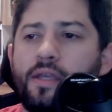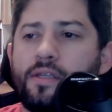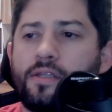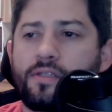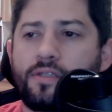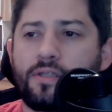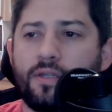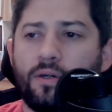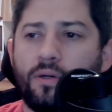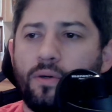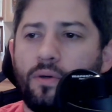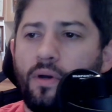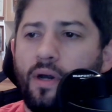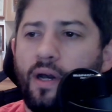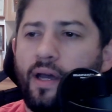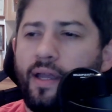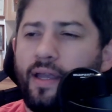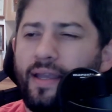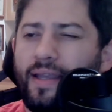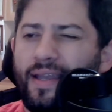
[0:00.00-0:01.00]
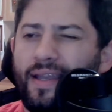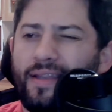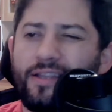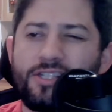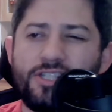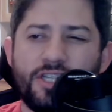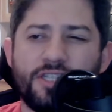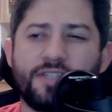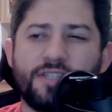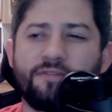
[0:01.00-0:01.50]
So, and the
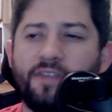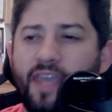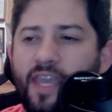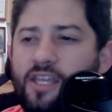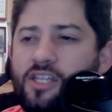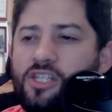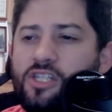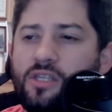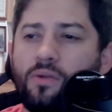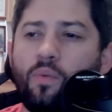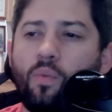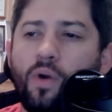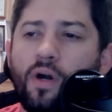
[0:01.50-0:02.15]
justification,